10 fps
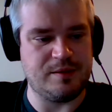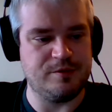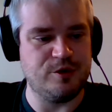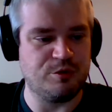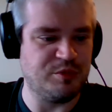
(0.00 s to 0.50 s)

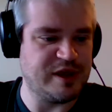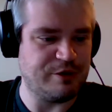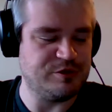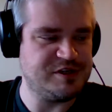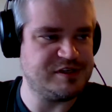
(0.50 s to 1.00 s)
Normally, I
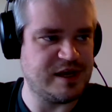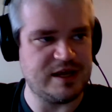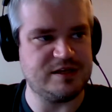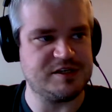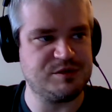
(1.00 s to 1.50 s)
would
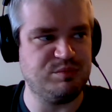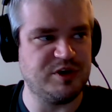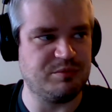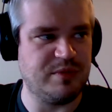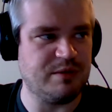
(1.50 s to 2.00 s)
say to
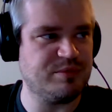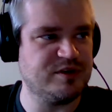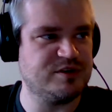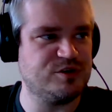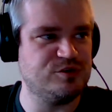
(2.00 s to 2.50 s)
split them up
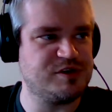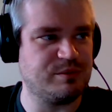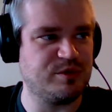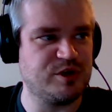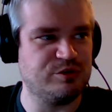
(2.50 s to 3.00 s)
into 2
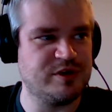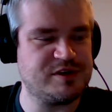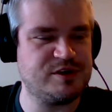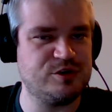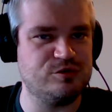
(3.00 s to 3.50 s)
separate
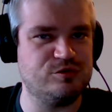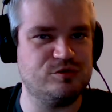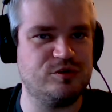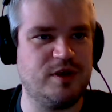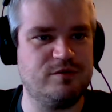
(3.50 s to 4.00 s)
units
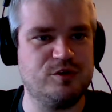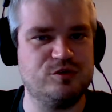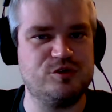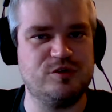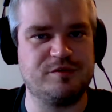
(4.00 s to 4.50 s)
to give
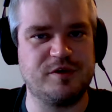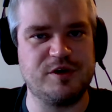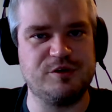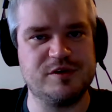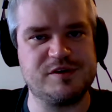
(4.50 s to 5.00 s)
you 2
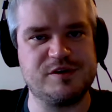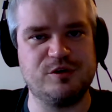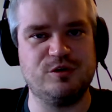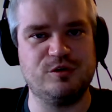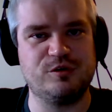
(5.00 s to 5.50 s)
different units to
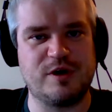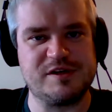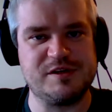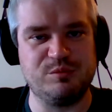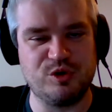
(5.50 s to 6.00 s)
go
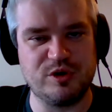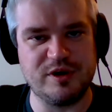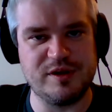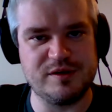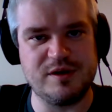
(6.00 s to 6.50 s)
across the
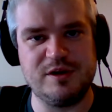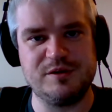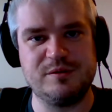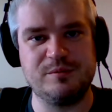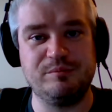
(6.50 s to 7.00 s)
board and
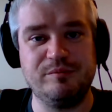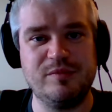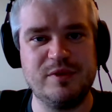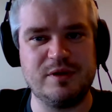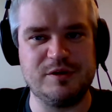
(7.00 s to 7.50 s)

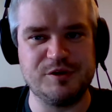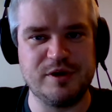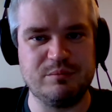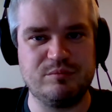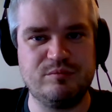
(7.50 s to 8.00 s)

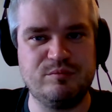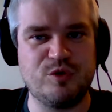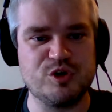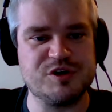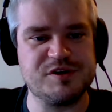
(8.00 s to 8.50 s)
alternate
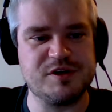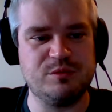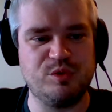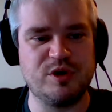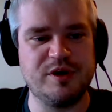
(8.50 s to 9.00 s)
portions of
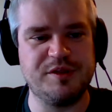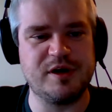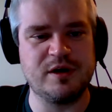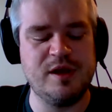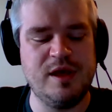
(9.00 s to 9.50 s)
the board
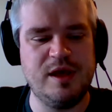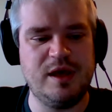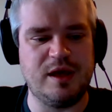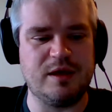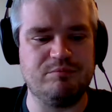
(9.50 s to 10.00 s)
there.
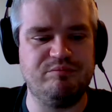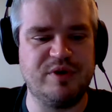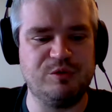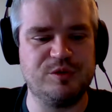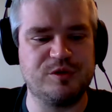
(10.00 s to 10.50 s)

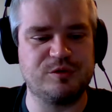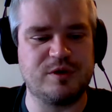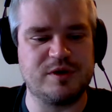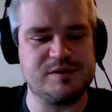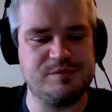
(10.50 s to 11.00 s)
But with the
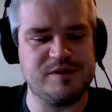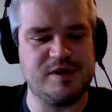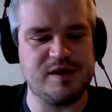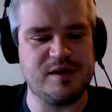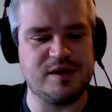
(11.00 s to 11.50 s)
Crux
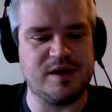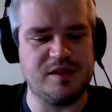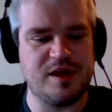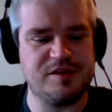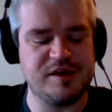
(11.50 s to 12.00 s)
Obsidian, I
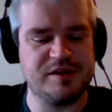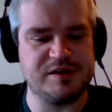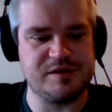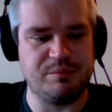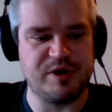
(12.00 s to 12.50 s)
think
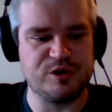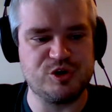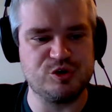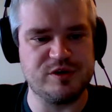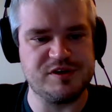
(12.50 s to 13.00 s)
that's a better
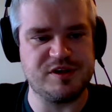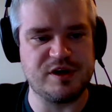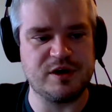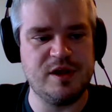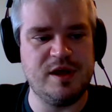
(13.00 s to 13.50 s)
choice
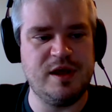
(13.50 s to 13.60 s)
there.